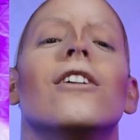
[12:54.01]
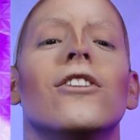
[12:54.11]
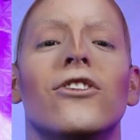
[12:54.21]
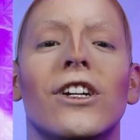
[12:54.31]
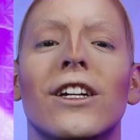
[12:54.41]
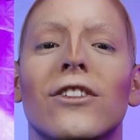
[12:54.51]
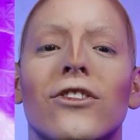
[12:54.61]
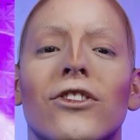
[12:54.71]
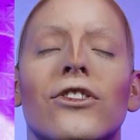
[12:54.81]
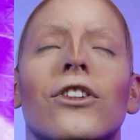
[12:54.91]
she is
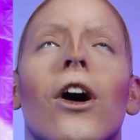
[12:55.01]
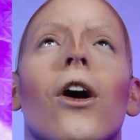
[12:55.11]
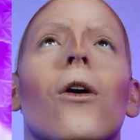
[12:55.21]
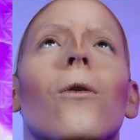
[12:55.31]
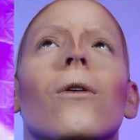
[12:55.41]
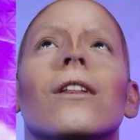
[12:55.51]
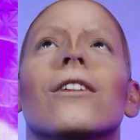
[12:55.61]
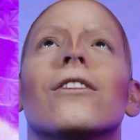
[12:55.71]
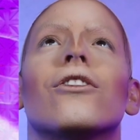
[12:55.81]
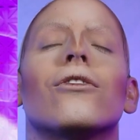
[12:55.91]
so
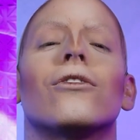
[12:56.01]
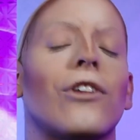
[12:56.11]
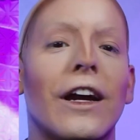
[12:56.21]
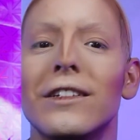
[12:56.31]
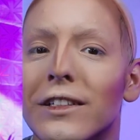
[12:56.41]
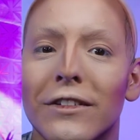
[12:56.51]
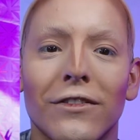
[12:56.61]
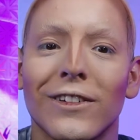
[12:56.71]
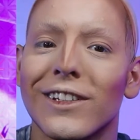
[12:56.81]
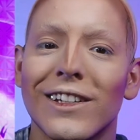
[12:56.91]
crazy
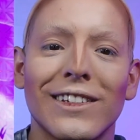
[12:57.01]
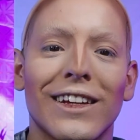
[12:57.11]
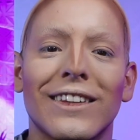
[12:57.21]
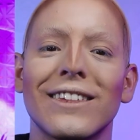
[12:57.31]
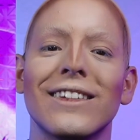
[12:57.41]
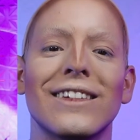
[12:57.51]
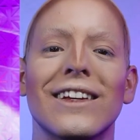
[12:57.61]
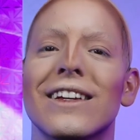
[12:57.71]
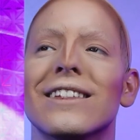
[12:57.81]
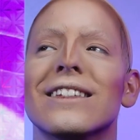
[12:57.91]
for this. Like, this is
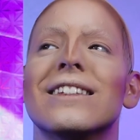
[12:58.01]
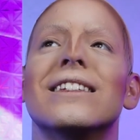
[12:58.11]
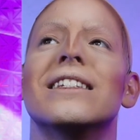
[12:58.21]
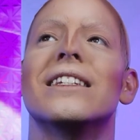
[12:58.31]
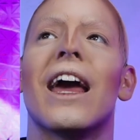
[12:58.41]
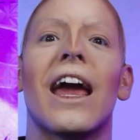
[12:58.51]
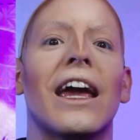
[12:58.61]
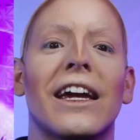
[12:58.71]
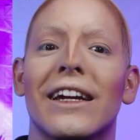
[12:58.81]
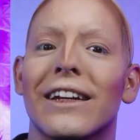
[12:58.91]

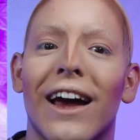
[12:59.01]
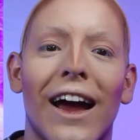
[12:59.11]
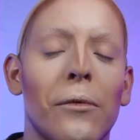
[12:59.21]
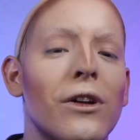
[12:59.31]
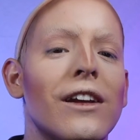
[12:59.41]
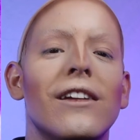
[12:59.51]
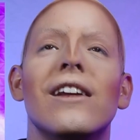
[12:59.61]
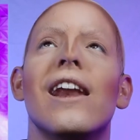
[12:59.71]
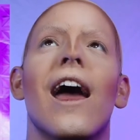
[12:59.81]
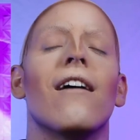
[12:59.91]
insane. I would
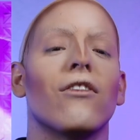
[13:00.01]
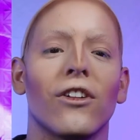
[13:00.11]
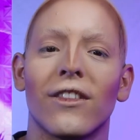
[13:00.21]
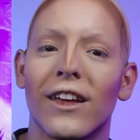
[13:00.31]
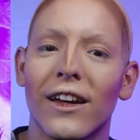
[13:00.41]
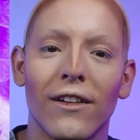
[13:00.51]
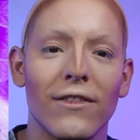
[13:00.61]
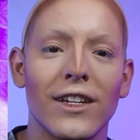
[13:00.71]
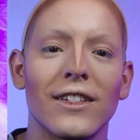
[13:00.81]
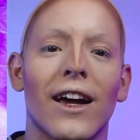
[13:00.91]
never think of
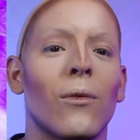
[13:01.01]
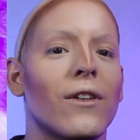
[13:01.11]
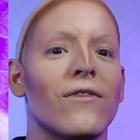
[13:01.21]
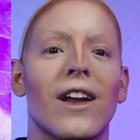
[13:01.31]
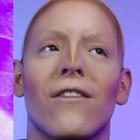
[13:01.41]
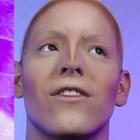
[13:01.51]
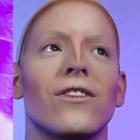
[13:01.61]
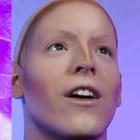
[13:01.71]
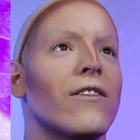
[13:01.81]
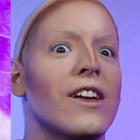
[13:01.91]
this. I would have never
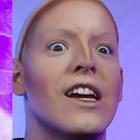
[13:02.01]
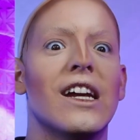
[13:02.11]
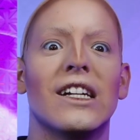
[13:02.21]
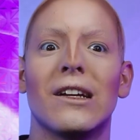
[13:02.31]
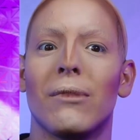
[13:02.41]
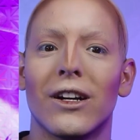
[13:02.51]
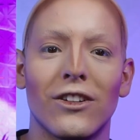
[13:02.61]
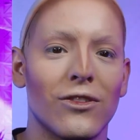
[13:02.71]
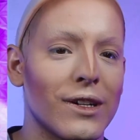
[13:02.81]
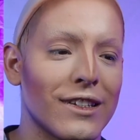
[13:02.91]
thought of anybody
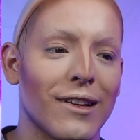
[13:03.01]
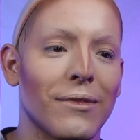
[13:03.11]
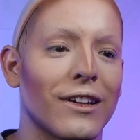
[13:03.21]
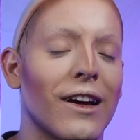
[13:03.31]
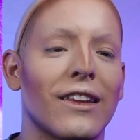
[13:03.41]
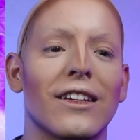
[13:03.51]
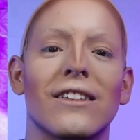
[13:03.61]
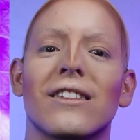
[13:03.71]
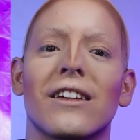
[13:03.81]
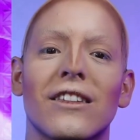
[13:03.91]
doing something like
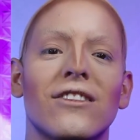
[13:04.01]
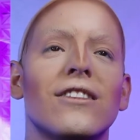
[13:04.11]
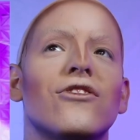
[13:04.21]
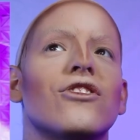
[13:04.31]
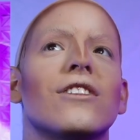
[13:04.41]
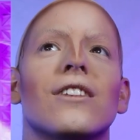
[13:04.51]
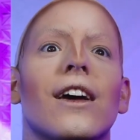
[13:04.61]
this. Like, this is just